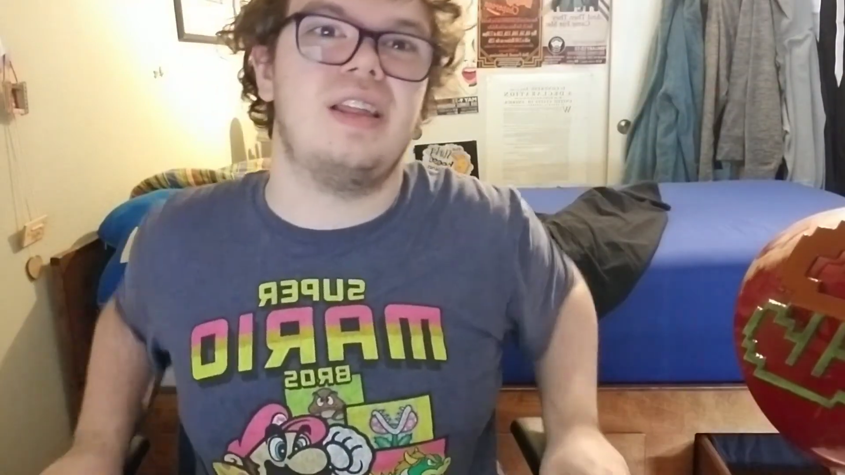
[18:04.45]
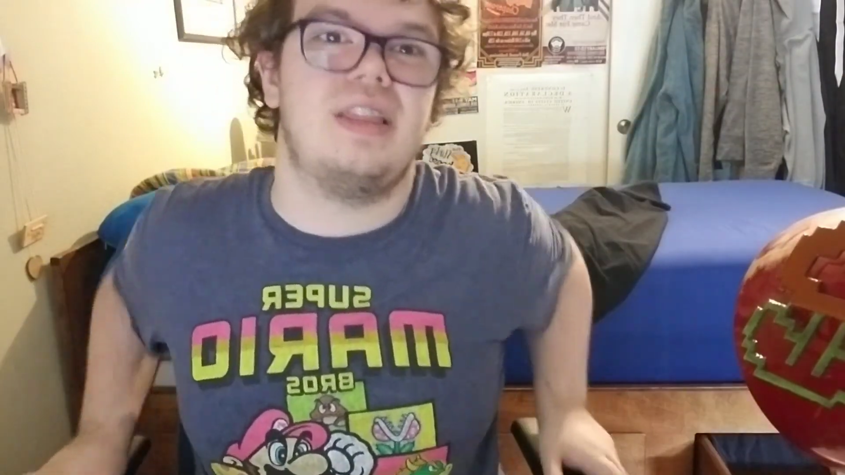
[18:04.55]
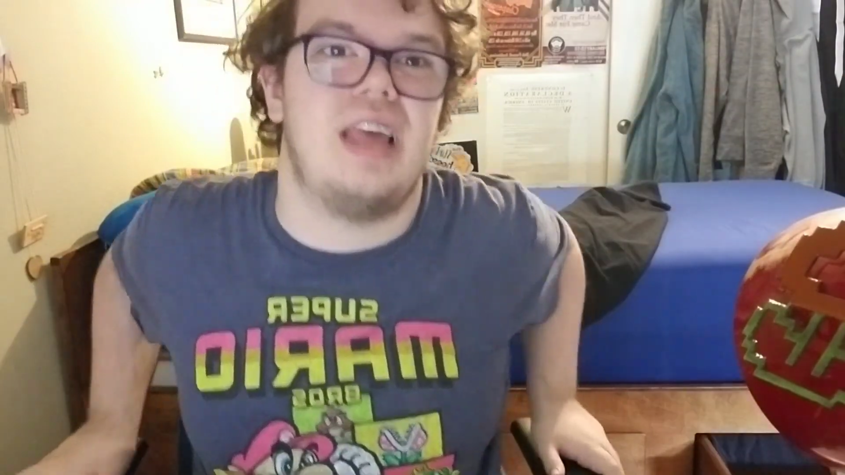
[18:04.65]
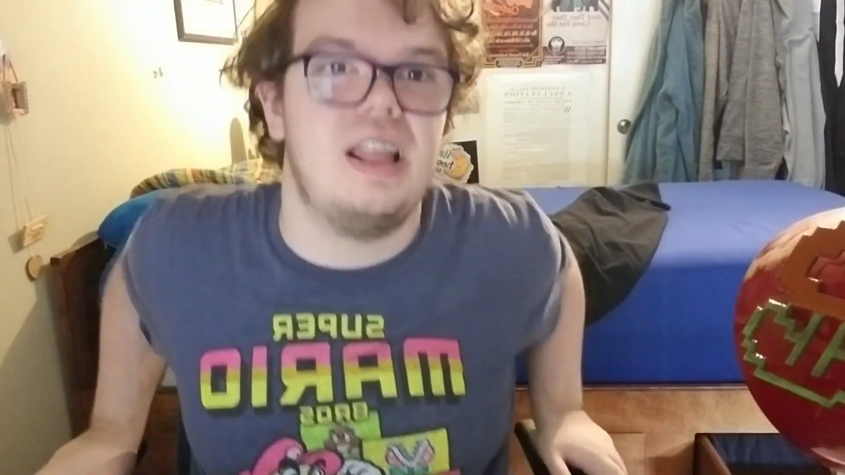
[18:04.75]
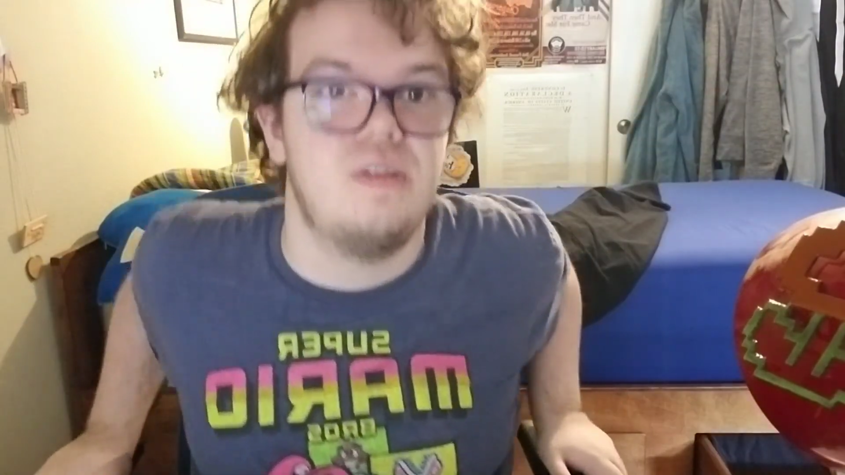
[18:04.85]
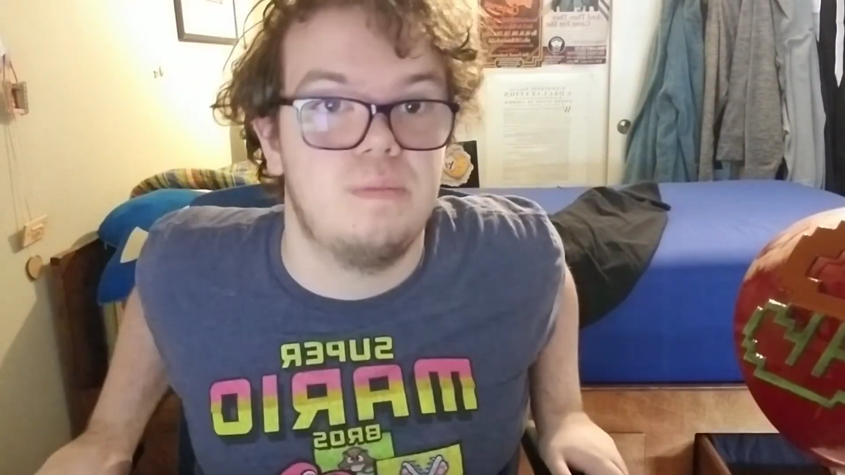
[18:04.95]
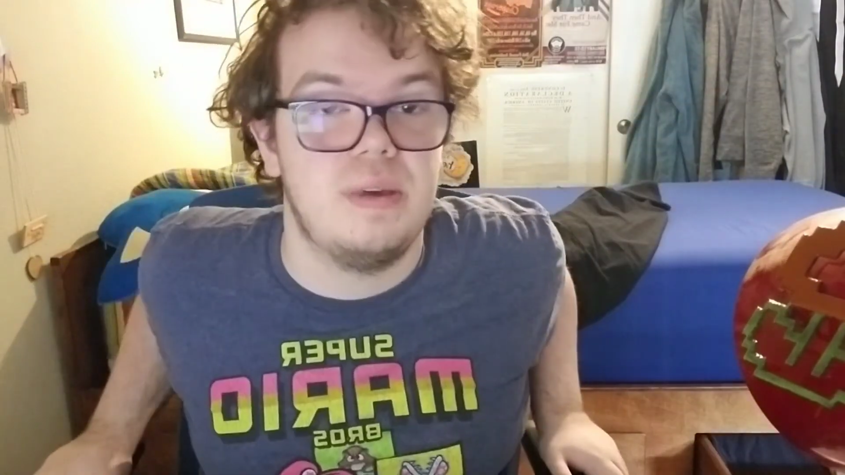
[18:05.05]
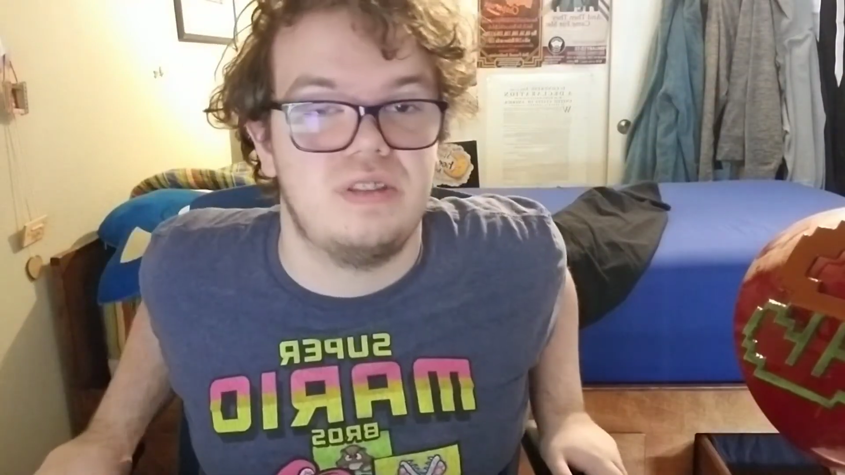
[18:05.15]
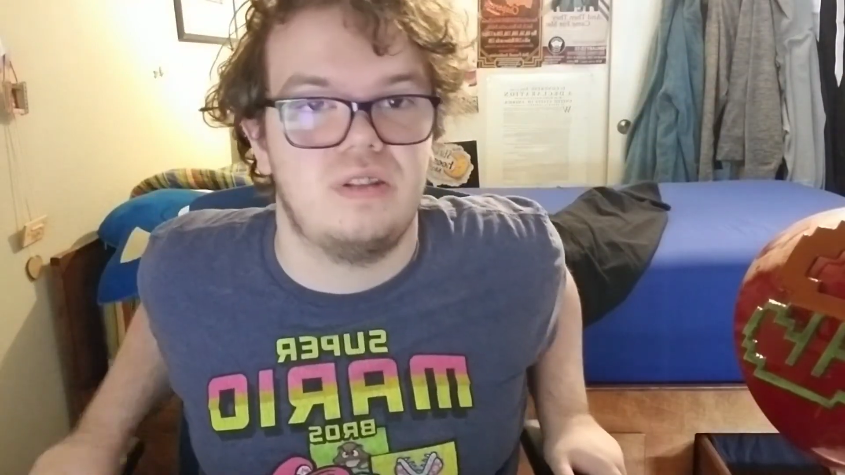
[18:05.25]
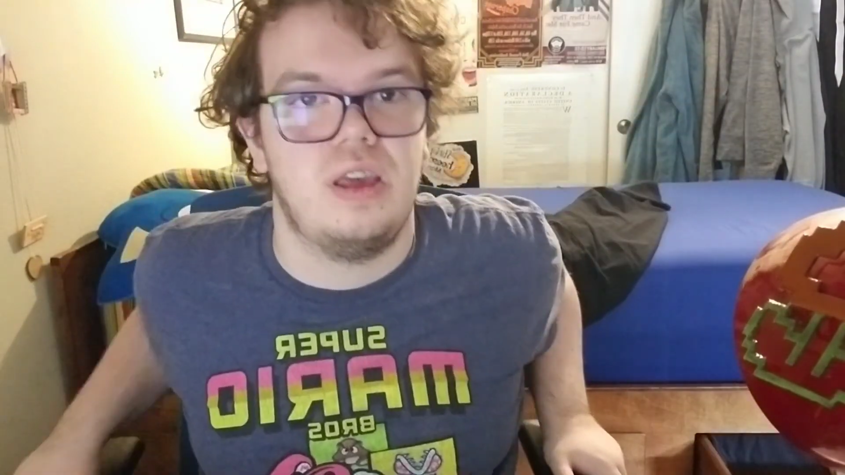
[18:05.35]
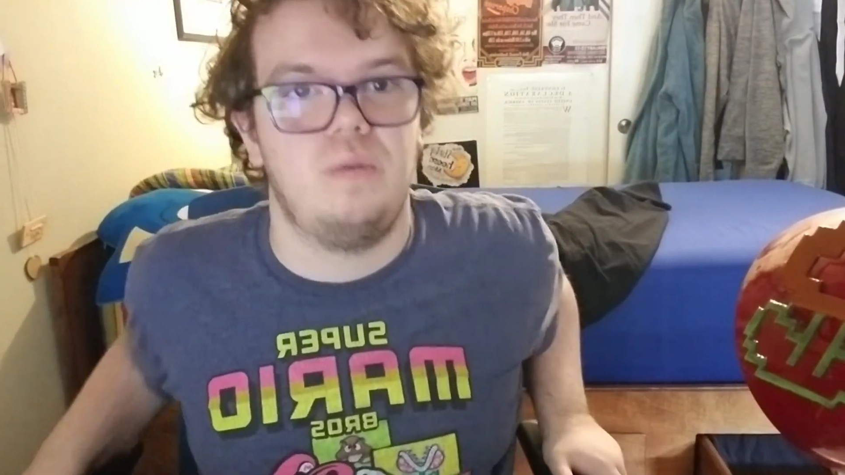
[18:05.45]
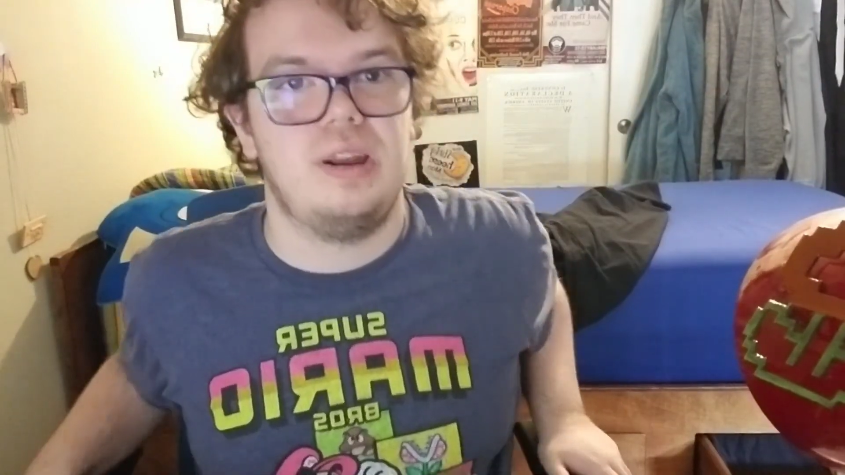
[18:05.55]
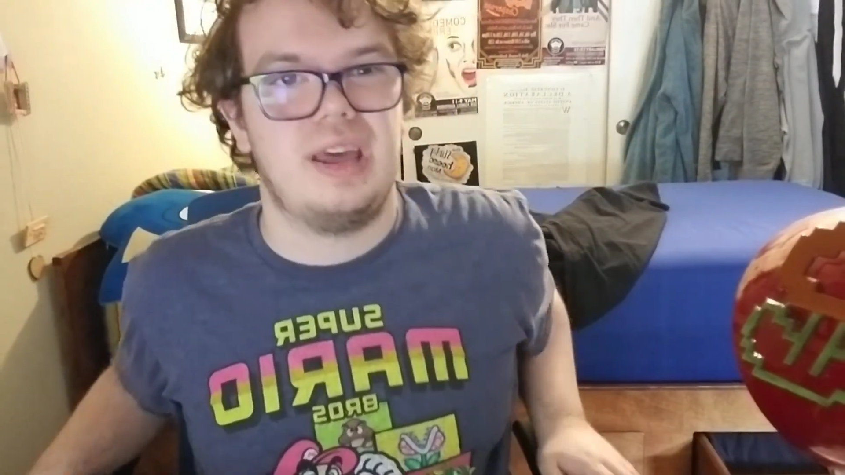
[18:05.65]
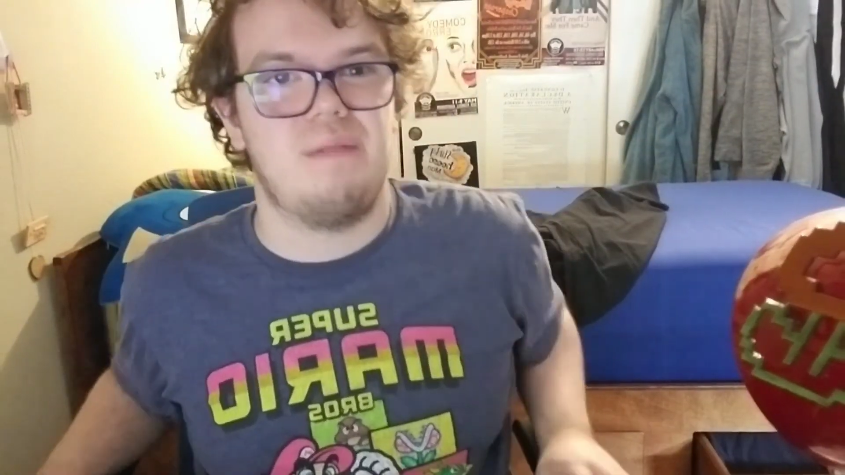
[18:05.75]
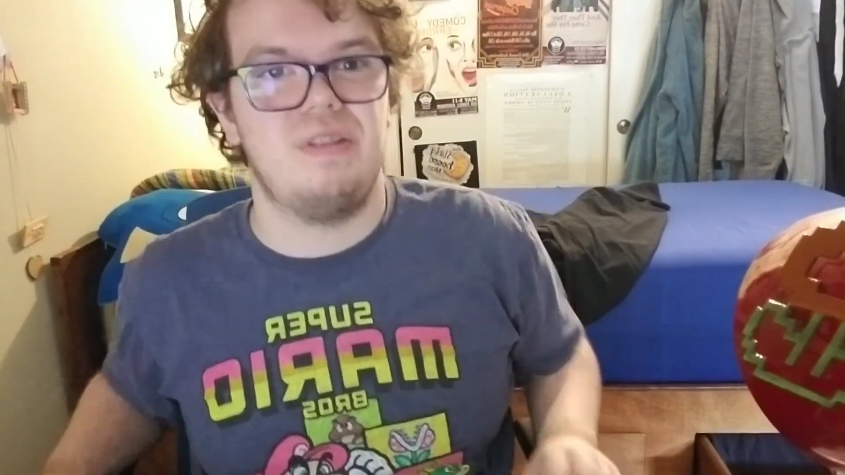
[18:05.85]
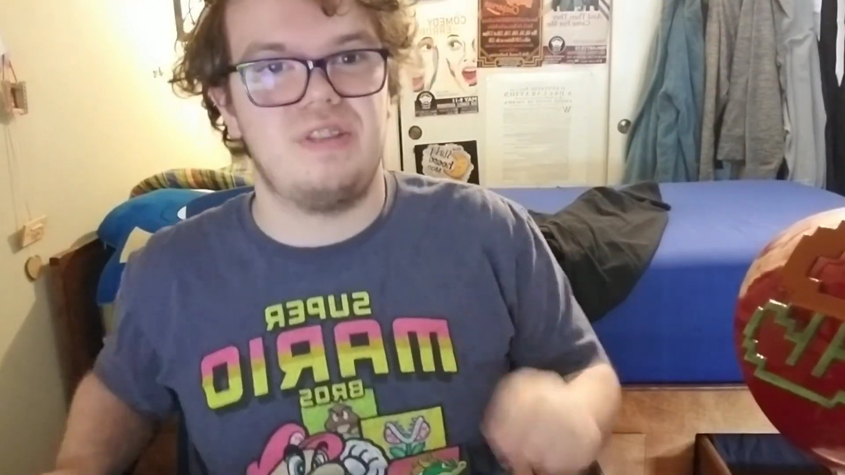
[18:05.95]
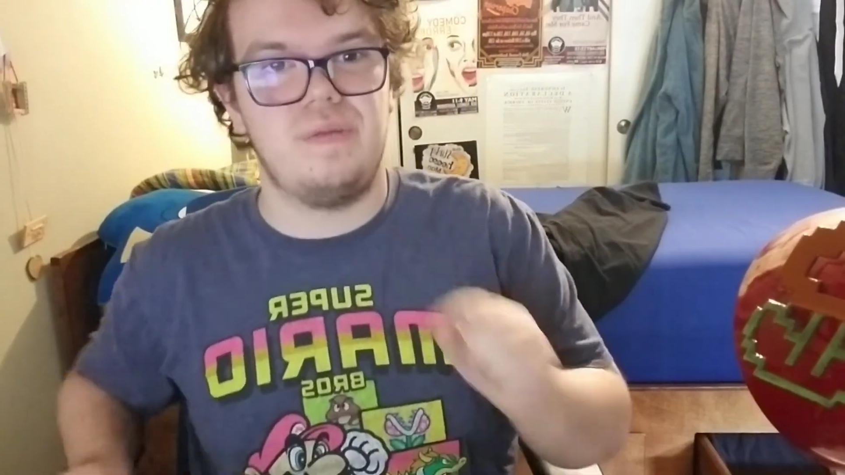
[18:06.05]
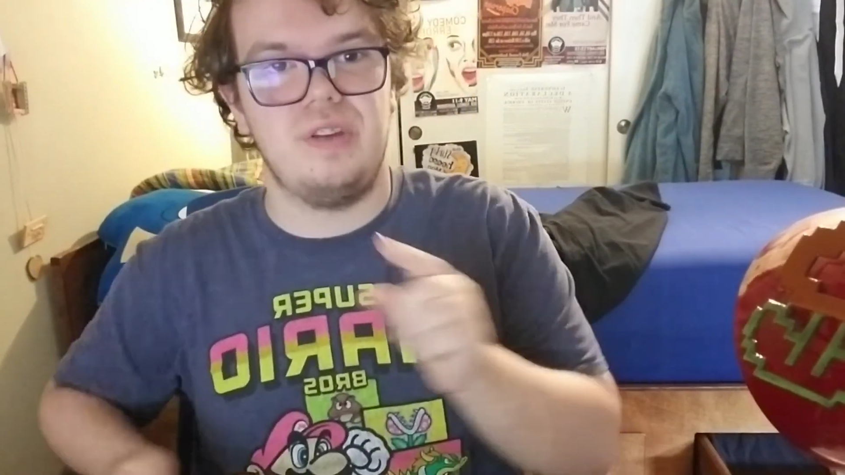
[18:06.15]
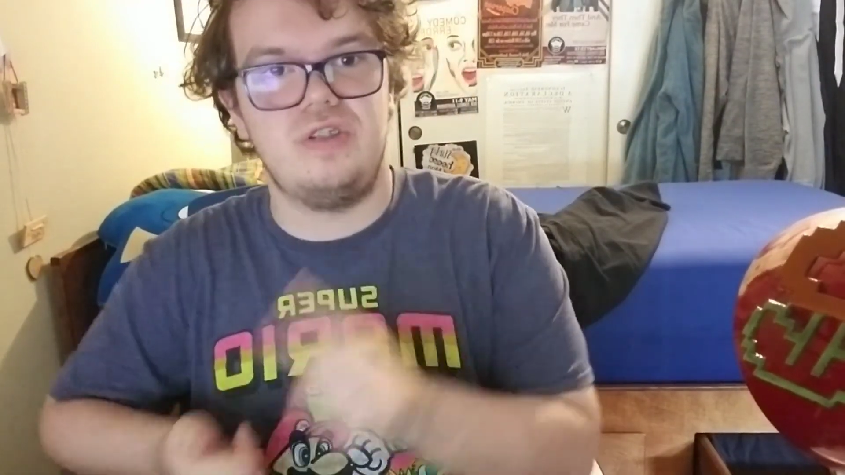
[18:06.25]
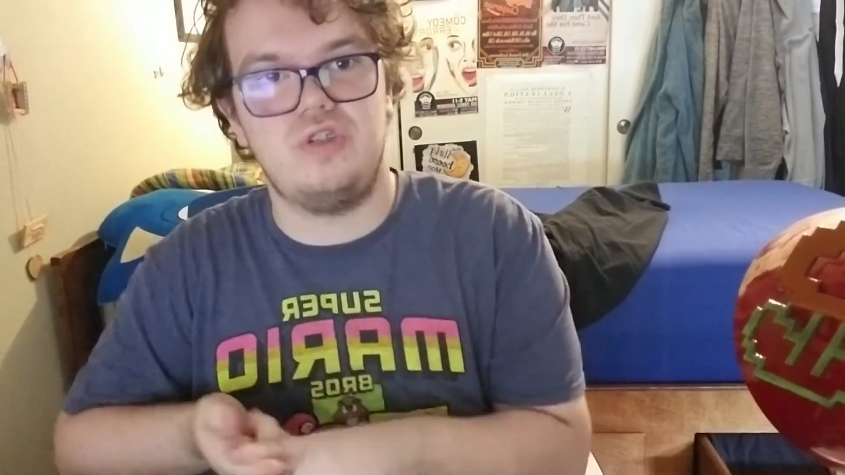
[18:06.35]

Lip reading: That's basically what happens if you